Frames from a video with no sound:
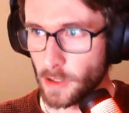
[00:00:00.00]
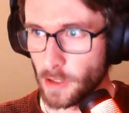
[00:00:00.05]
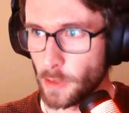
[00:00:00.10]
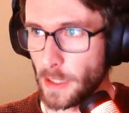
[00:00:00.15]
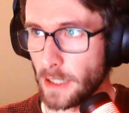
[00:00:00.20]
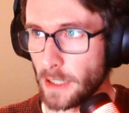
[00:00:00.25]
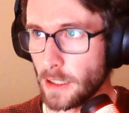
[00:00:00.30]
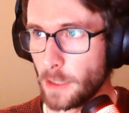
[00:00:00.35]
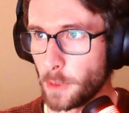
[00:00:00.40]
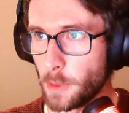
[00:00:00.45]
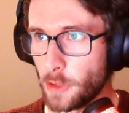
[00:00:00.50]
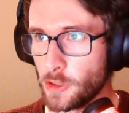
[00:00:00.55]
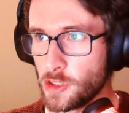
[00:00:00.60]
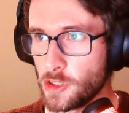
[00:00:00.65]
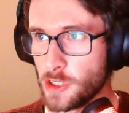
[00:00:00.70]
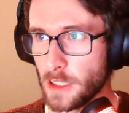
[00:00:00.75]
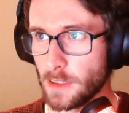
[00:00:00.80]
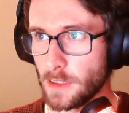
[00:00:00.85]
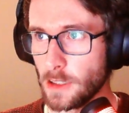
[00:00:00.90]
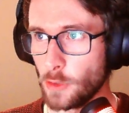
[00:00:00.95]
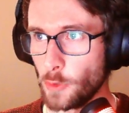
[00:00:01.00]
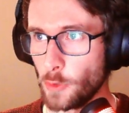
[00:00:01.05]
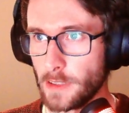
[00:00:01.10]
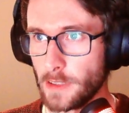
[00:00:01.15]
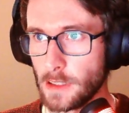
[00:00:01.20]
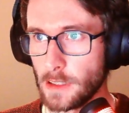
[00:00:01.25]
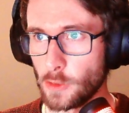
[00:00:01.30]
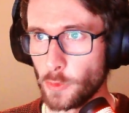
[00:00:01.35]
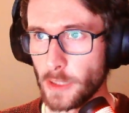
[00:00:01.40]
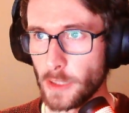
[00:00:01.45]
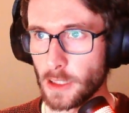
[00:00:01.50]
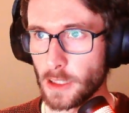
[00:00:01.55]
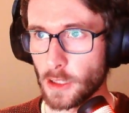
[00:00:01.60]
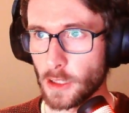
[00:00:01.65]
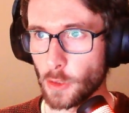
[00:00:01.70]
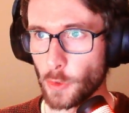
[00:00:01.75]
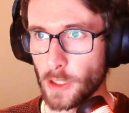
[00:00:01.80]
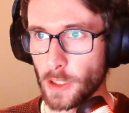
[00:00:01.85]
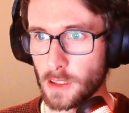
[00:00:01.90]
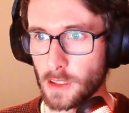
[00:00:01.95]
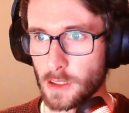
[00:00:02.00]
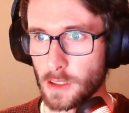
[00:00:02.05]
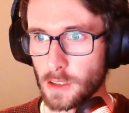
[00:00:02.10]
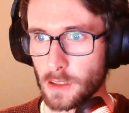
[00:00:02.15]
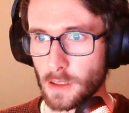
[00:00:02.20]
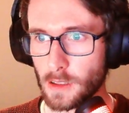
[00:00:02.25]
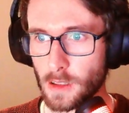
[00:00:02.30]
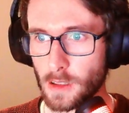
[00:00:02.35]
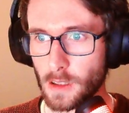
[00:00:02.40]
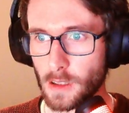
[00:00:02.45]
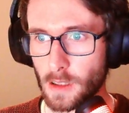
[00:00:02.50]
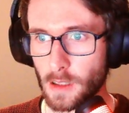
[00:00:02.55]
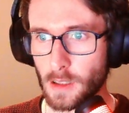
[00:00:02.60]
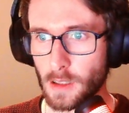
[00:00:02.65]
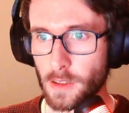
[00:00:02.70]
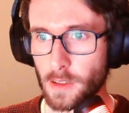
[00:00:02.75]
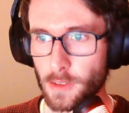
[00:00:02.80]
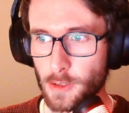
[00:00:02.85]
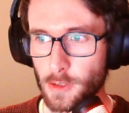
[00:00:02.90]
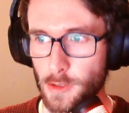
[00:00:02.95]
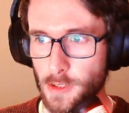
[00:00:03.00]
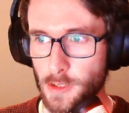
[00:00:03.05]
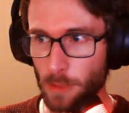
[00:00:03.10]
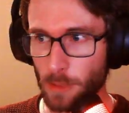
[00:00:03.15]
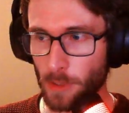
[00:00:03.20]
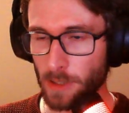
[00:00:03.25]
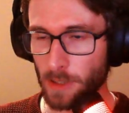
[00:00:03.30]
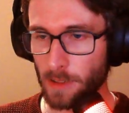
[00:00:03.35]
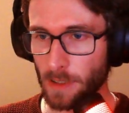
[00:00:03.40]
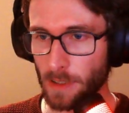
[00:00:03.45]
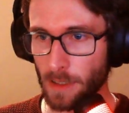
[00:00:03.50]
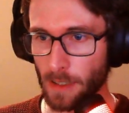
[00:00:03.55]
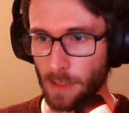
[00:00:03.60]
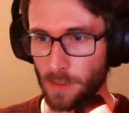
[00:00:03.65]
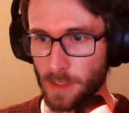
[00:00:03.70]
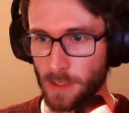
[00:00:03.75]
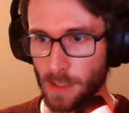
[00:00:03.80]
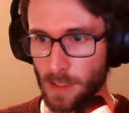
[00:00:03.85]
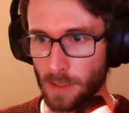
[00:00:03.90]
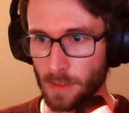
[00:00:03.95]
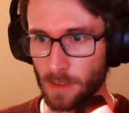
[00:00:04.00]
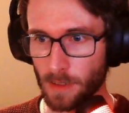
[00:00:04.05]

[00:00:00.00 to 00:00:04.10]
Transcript: I'm gonna check the Reddit real quick to see what they have said.